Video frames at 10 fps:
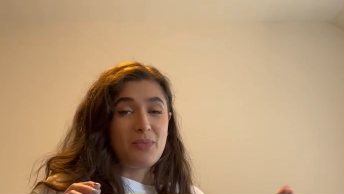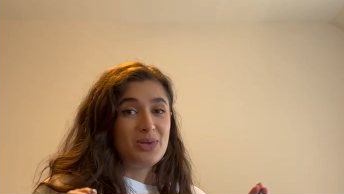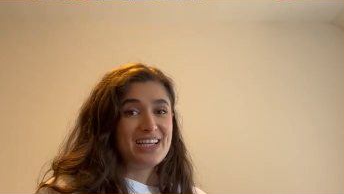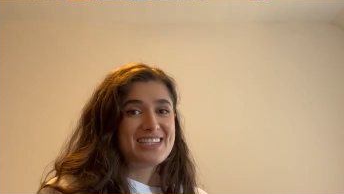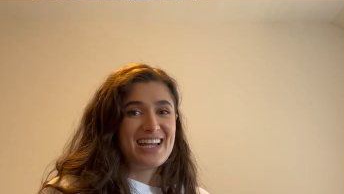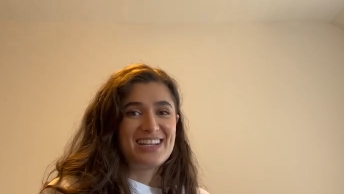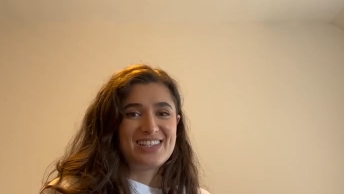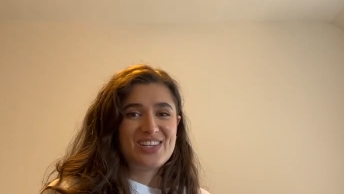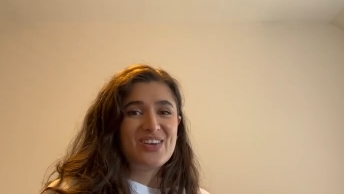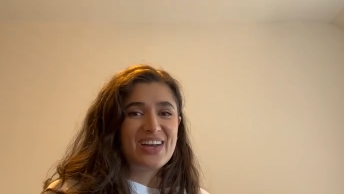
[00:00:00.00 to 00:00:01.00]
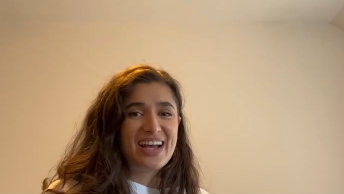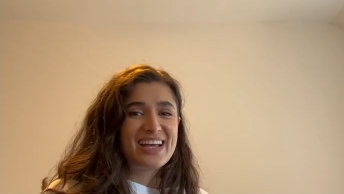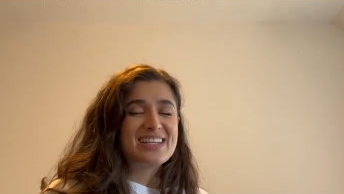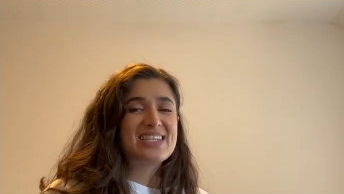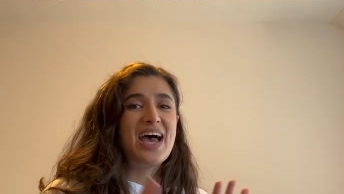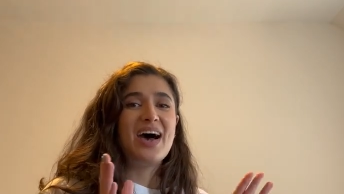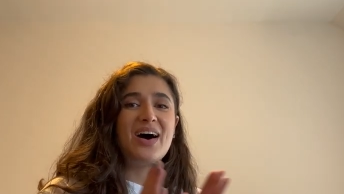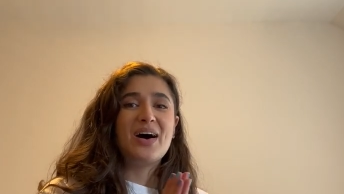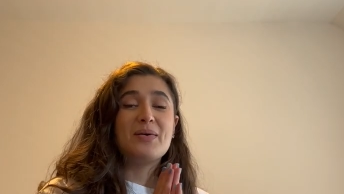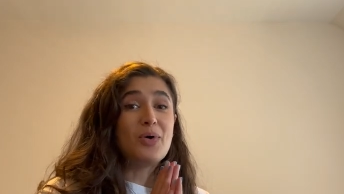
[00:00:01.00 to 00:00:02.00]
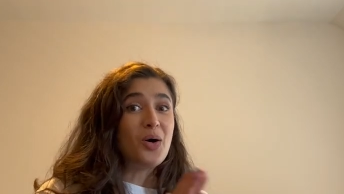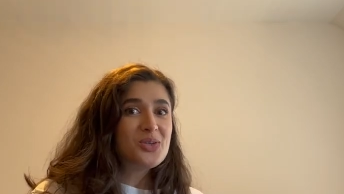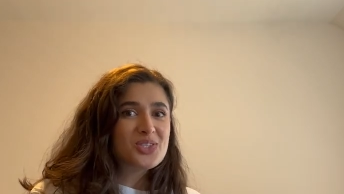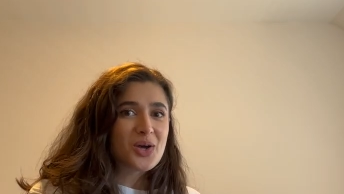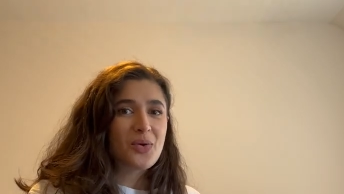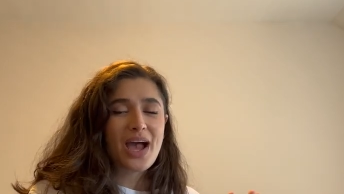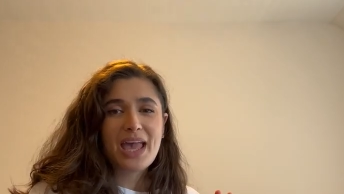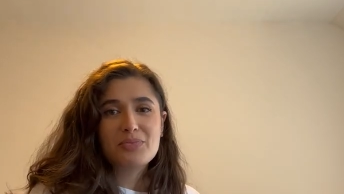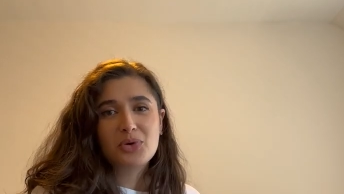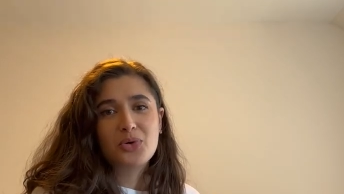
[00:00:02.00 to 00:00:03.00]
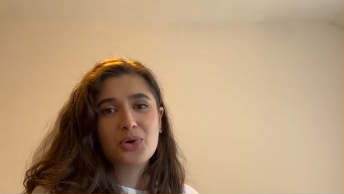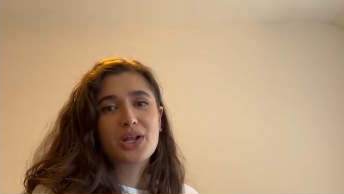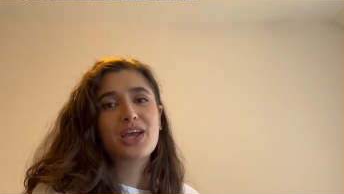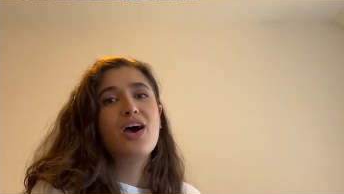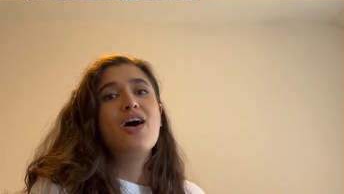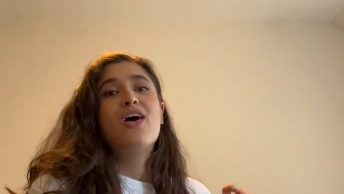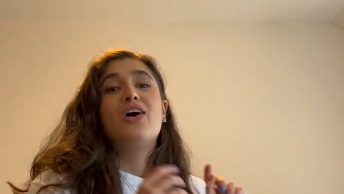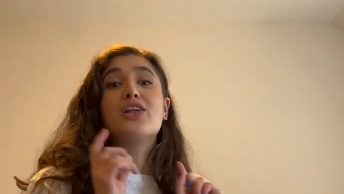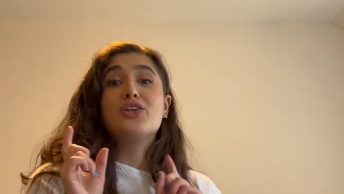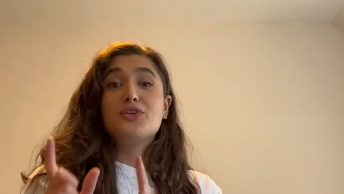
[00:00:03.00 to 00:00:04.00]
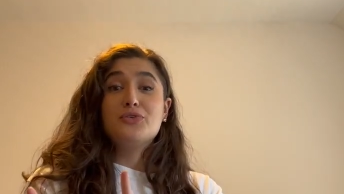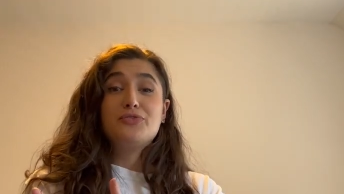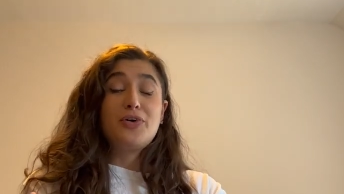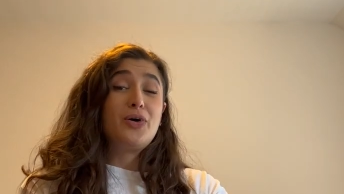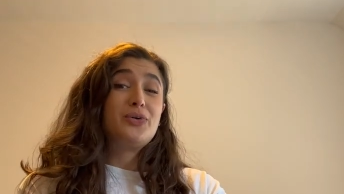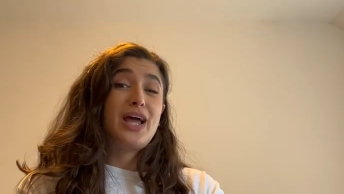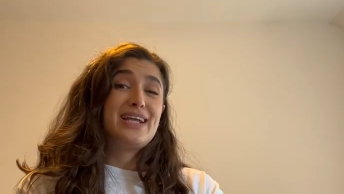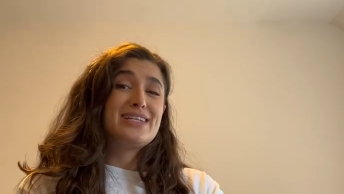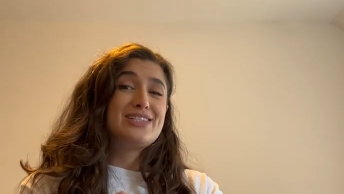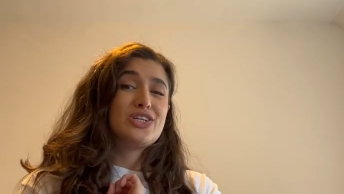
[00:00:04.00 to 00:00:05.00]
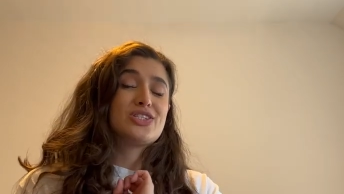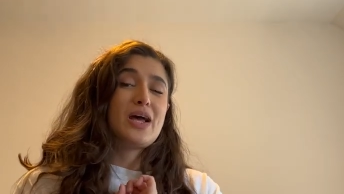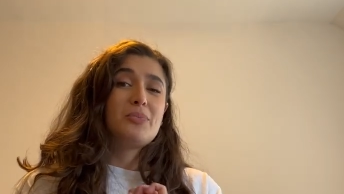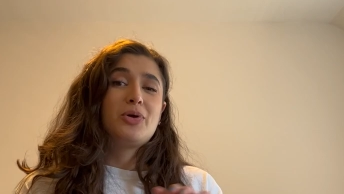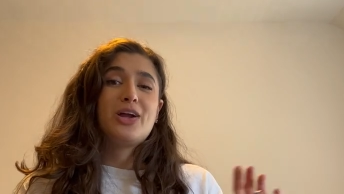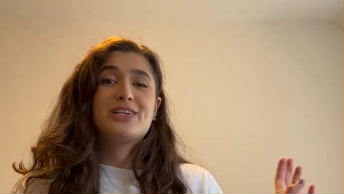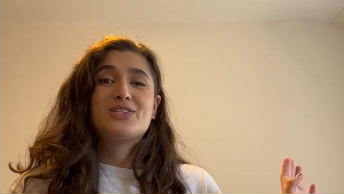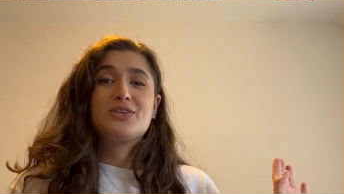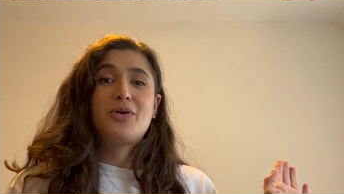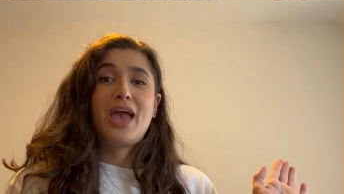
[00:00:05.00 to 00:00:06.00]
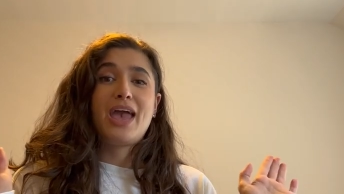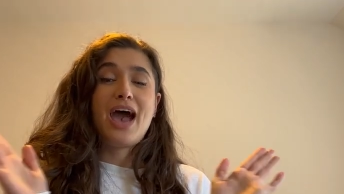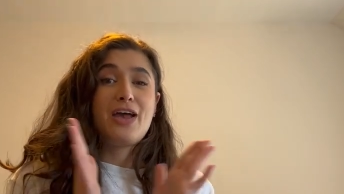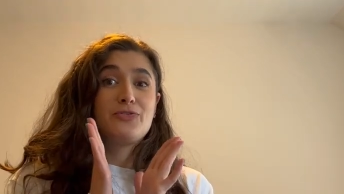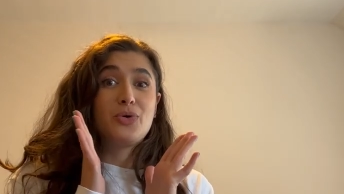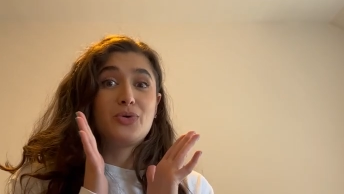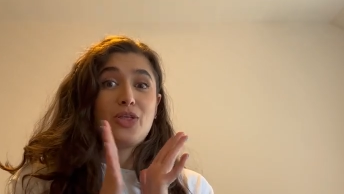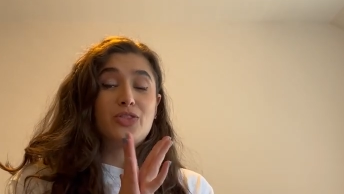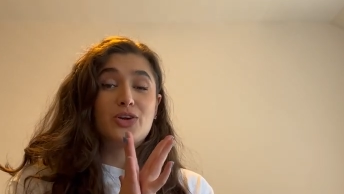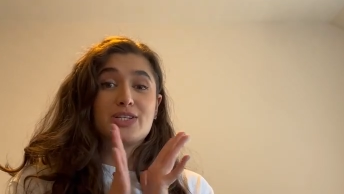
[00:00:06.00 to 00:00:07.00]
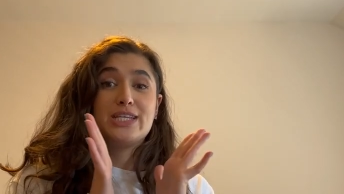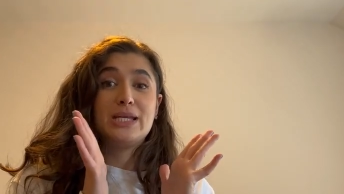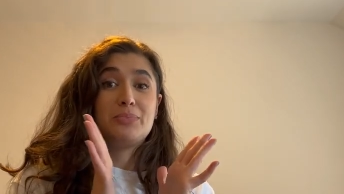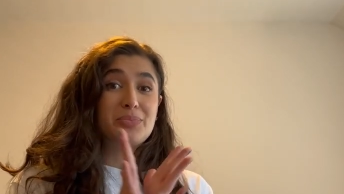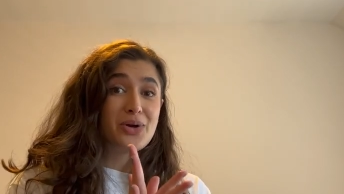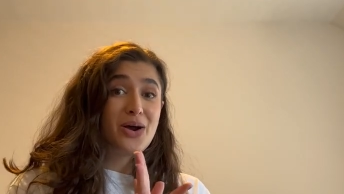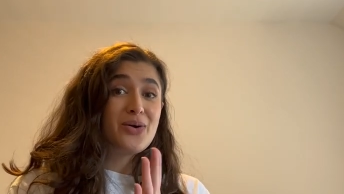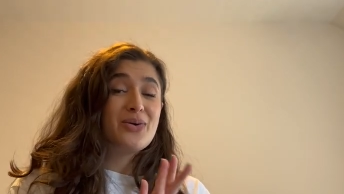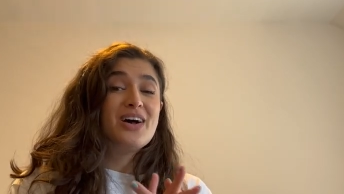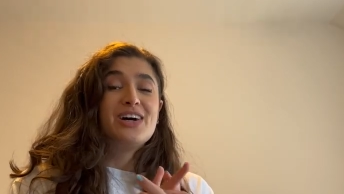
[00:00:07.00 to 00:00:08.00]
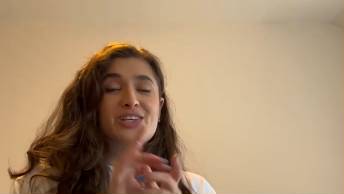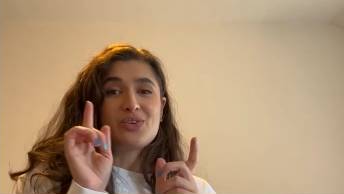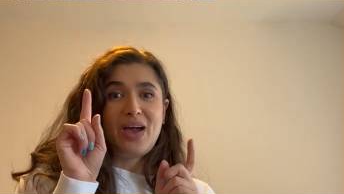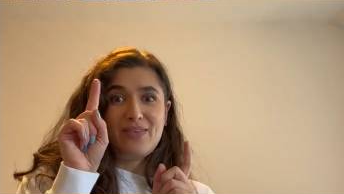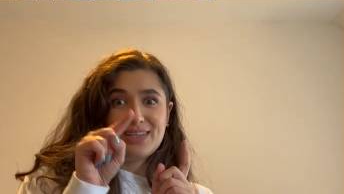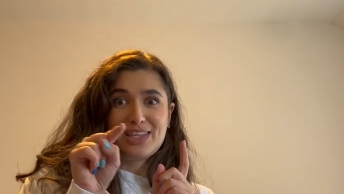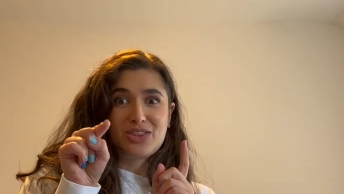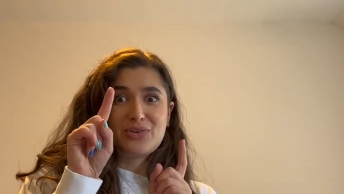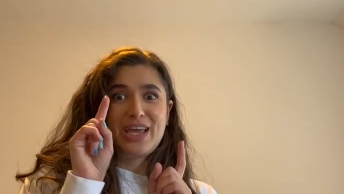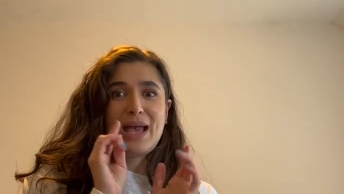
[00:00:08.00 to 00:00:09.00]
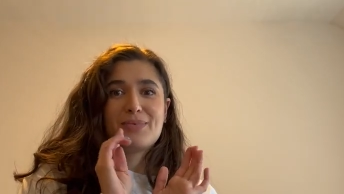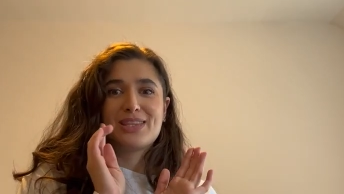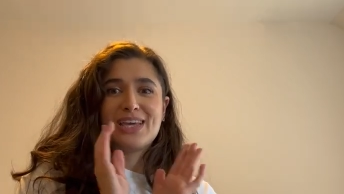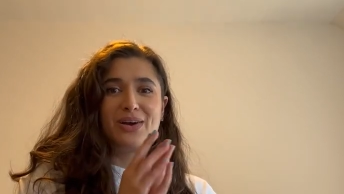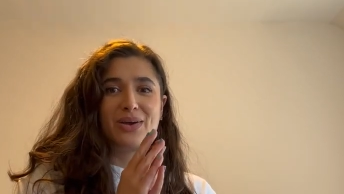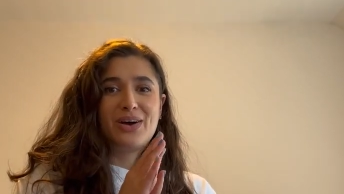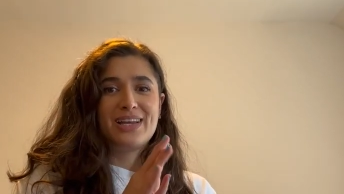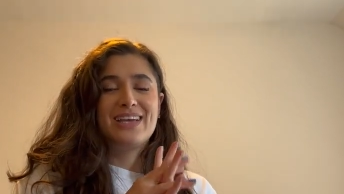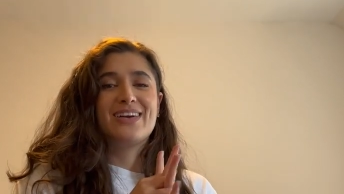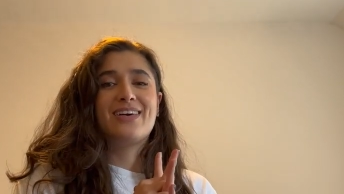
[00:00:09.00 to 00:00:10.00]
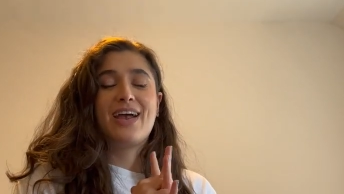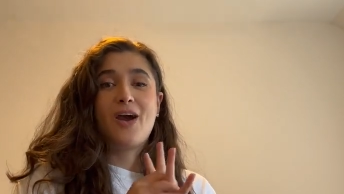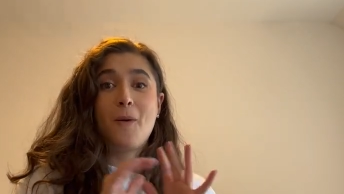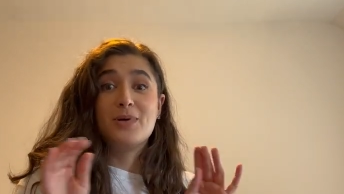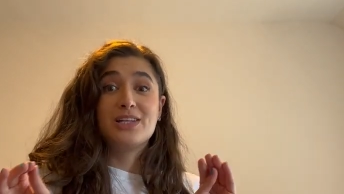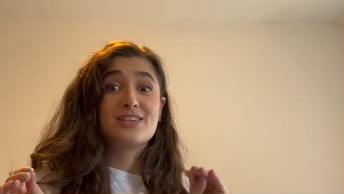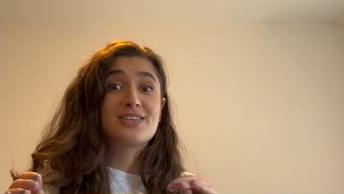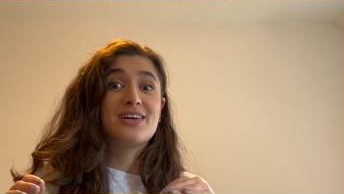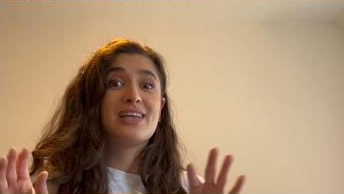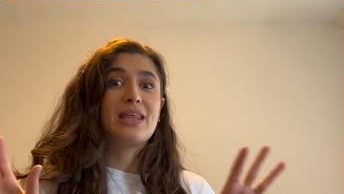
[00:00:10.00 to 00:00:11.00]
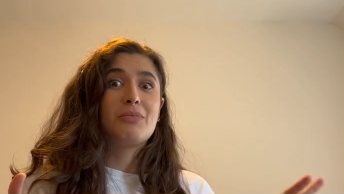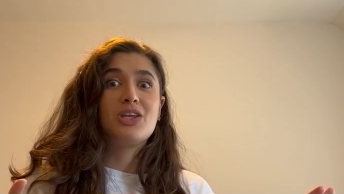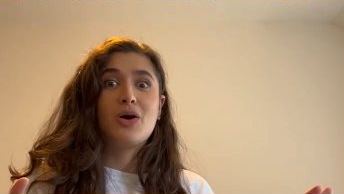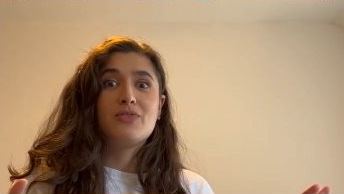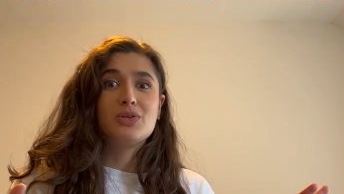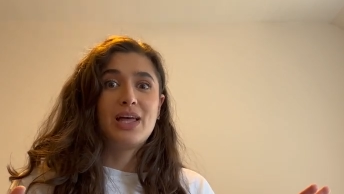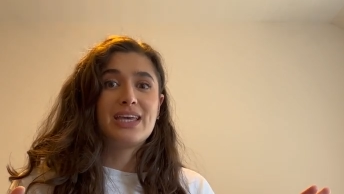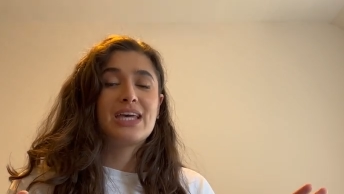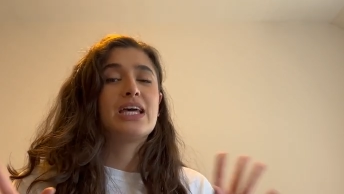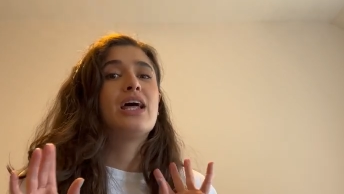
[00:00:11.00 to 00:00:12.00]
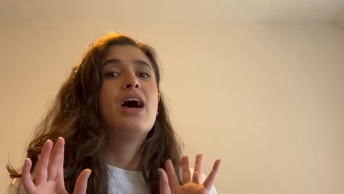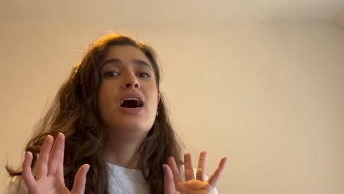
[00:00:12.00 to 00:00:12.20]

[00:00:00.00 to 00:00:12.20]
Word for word: I'm really excited to show you guys. Um, also, I am recording on a new phone. I did just upgrade to a iPhone 13 Pro. So I have like the three camera thing going on here. I hope it looks good. Let me know if you like it.